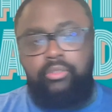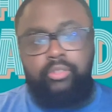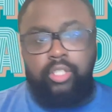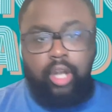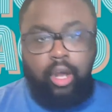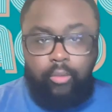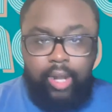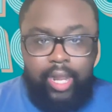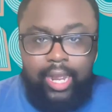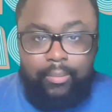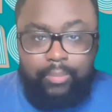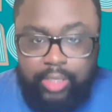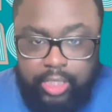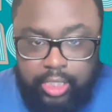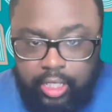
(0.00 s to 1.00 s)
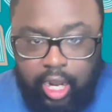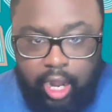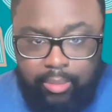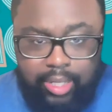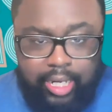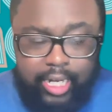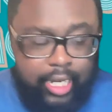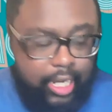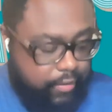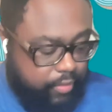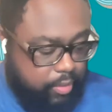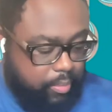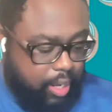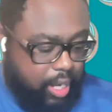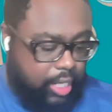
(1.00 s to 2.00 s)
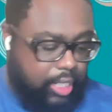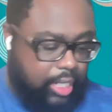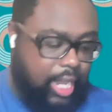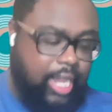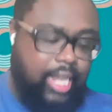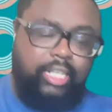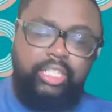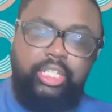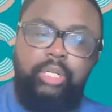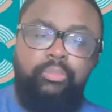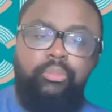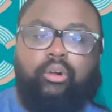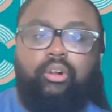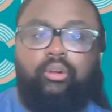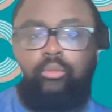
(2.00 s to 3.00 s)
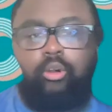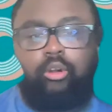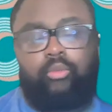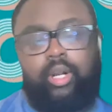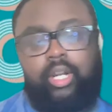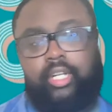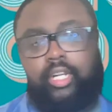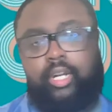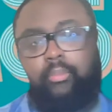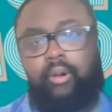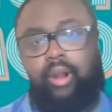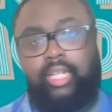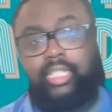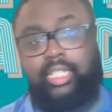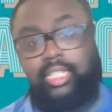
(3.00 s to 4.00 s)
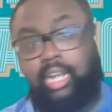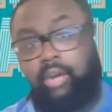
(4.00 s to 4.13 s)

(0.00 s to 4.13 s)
You saw what happened. She dominated everybody and she broke a world record in the process.